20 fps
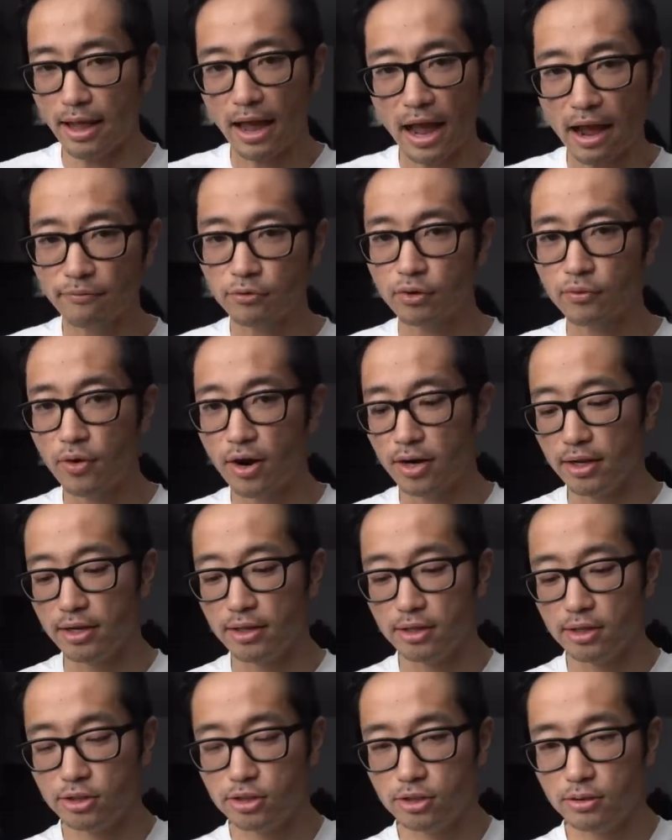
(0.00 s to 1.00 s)
After running
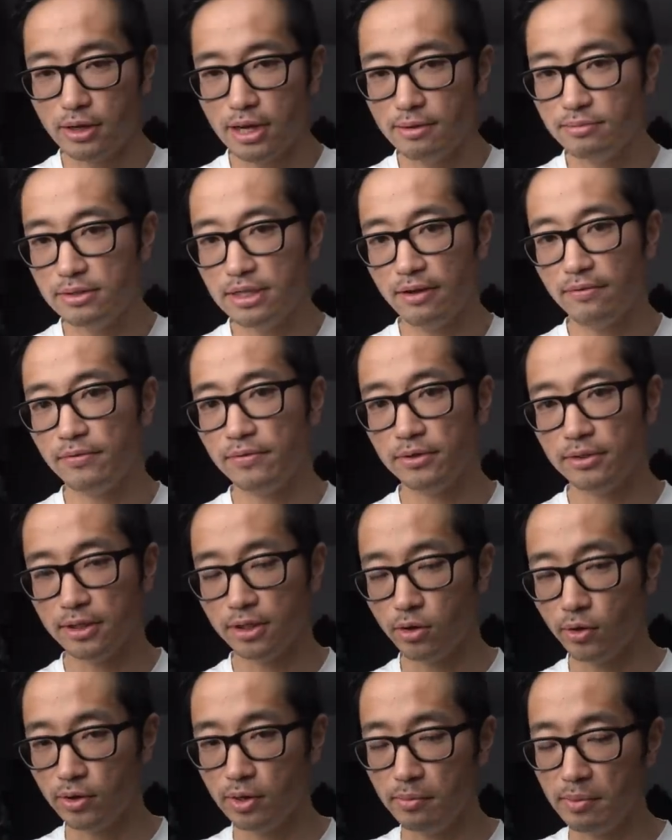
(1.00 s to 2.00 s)
in the shoe, I'm definitely
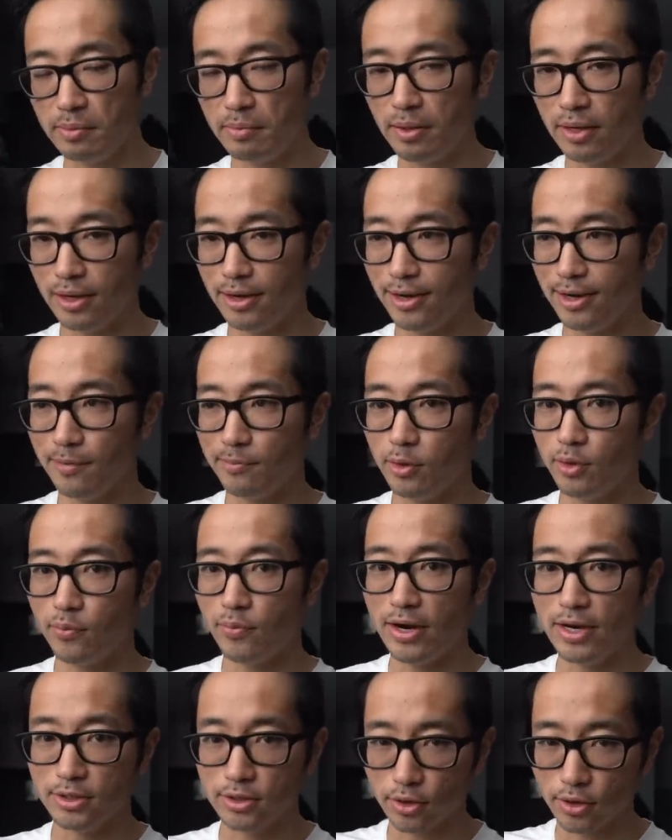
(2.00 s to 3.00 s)
going to be picking up the
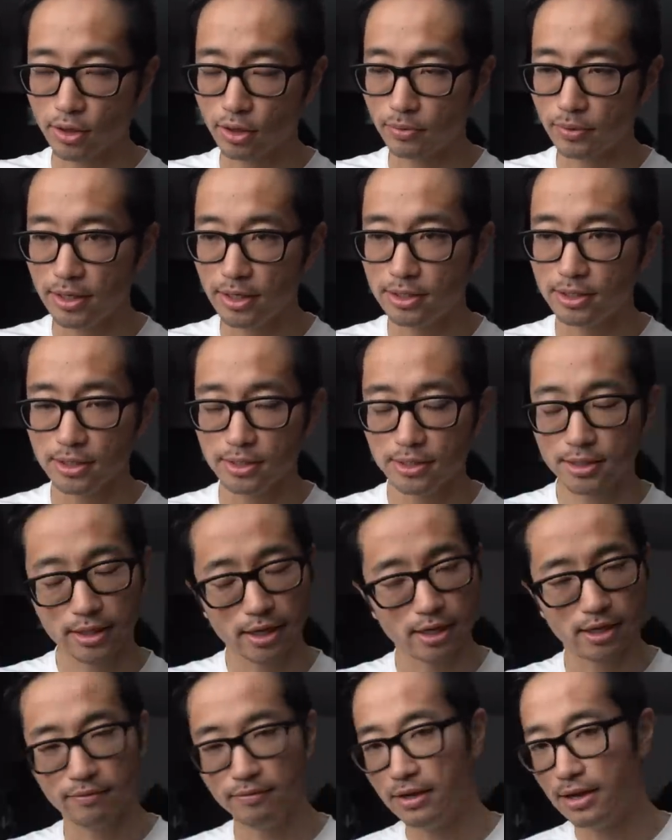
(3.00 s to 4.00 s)
Razor 3 just to
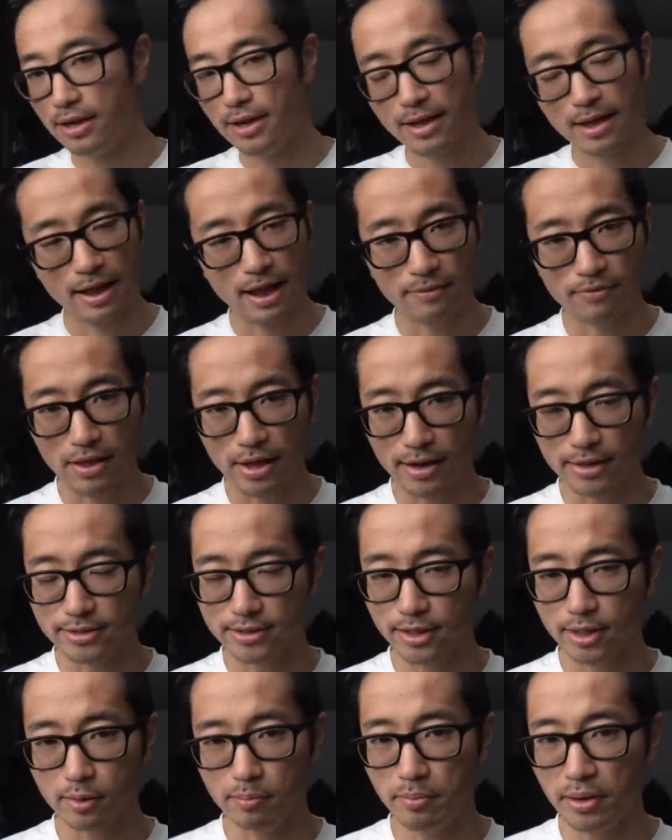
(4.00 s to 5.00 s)
kind of have that as
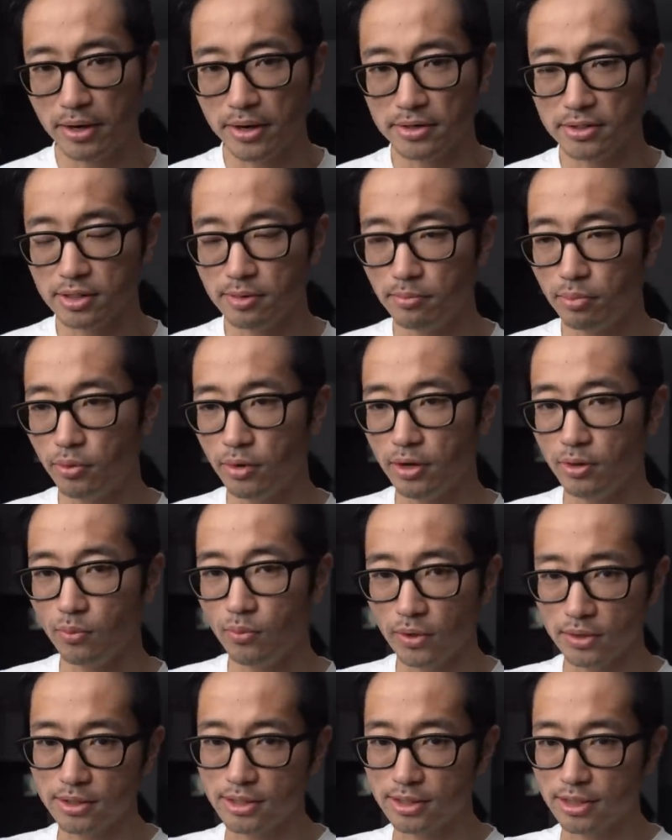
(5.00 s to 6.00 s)
a comparison point.
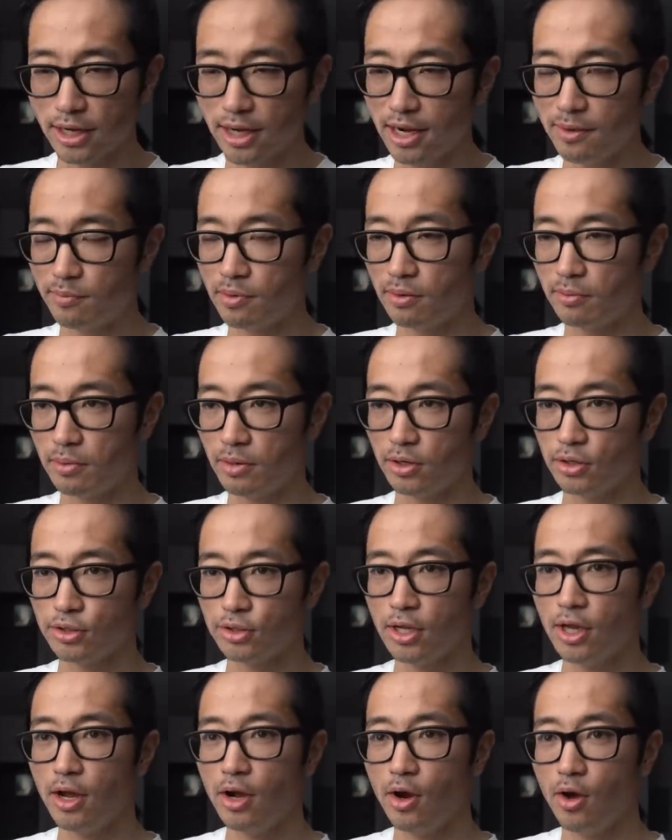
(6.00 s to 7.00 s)
What does a
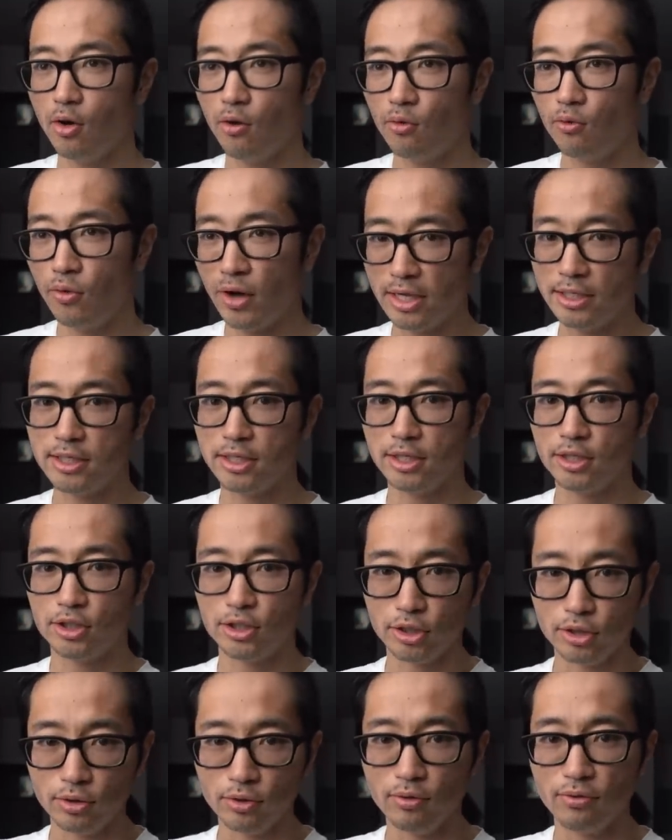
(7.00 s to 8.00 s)
Hyperburst racing
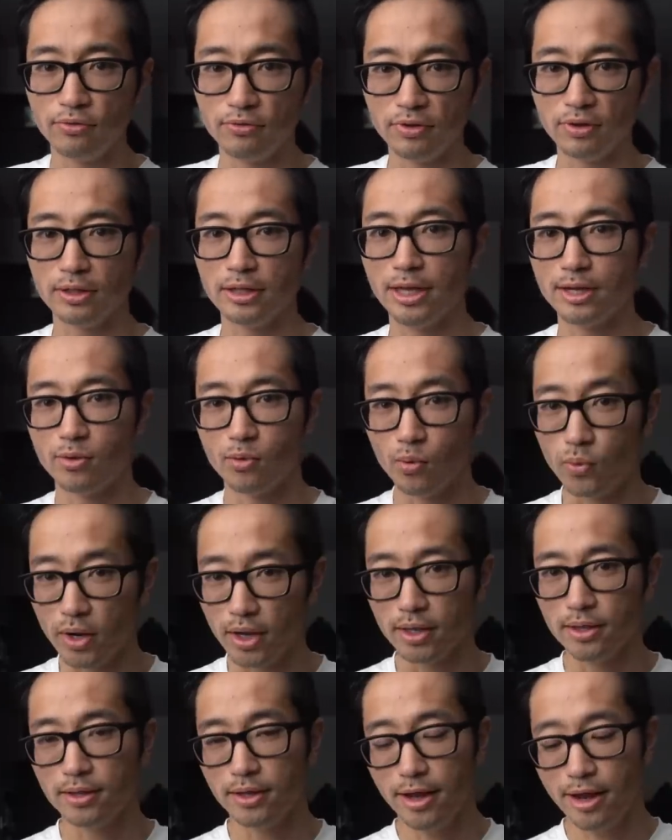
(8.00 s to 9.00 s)
shoe feel like
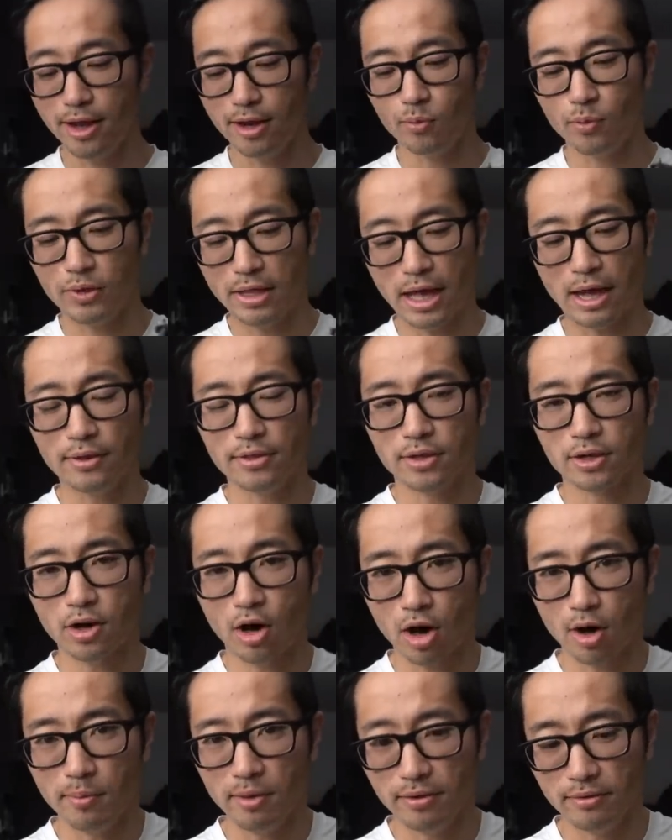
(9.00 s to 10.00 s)
with and without the
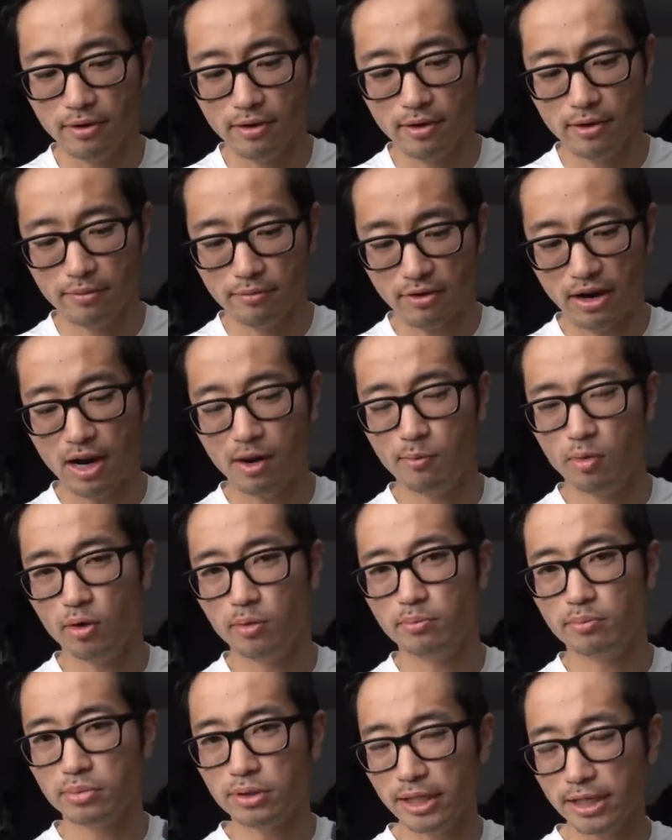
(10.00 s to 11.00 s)
carbon fiber
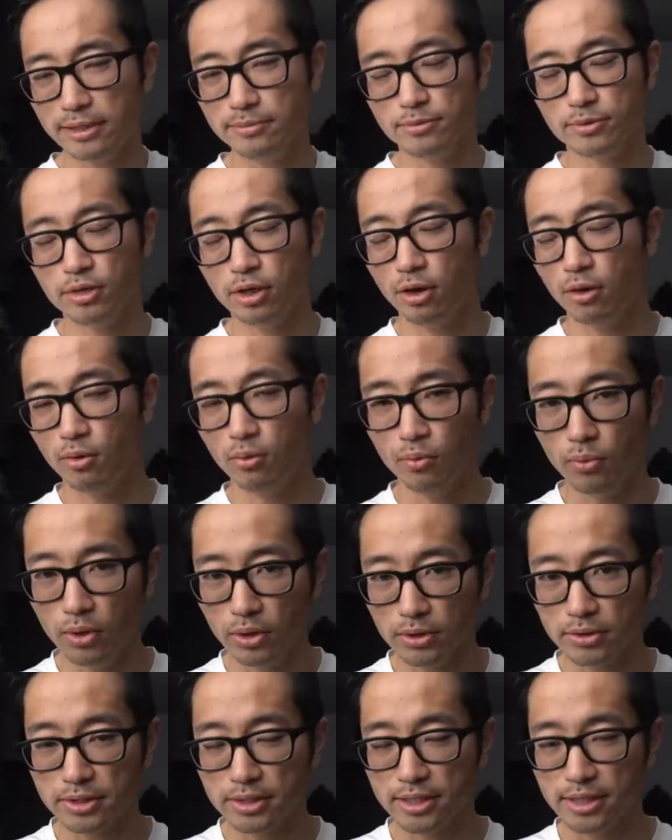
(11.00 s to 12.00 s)
plate? So
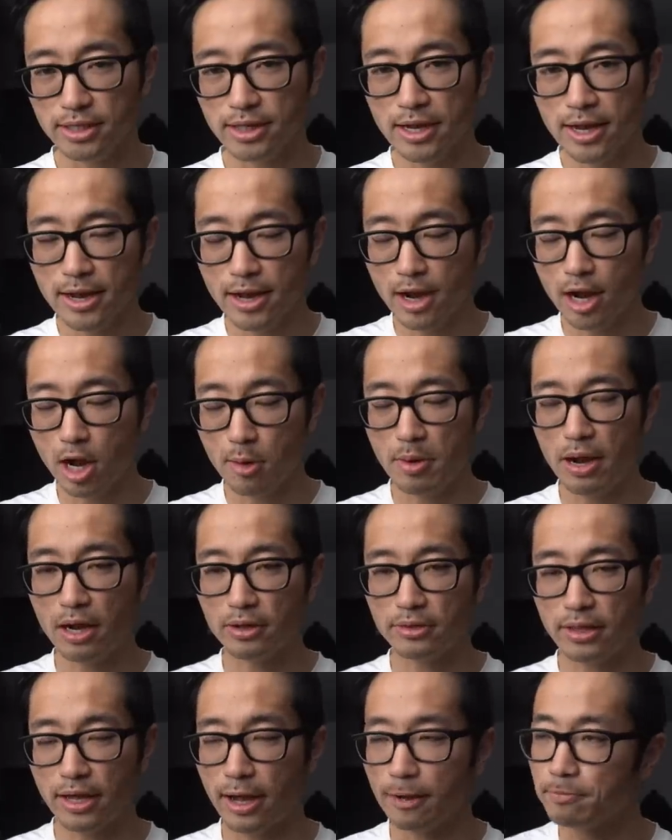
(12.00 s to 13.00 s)
we'll see
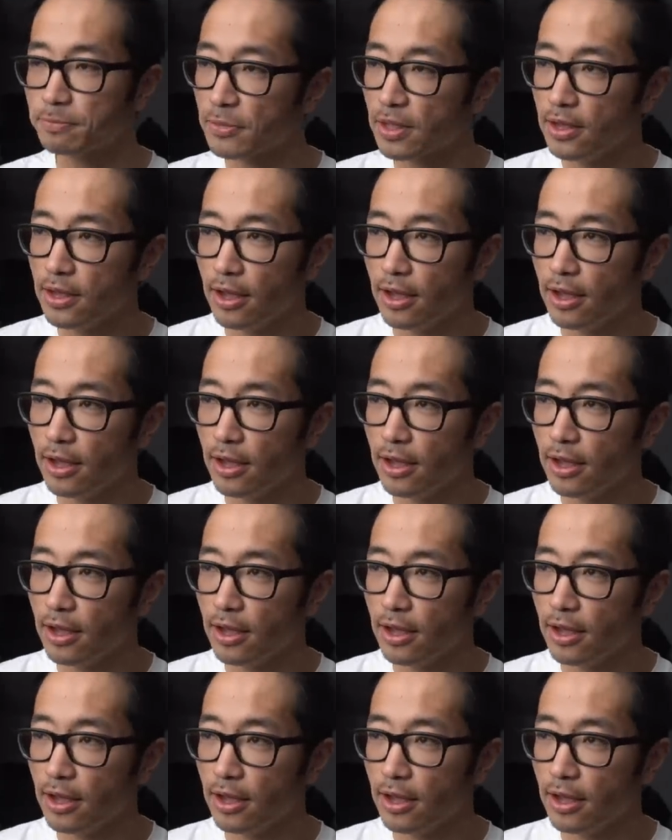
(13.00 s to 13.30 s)
about that.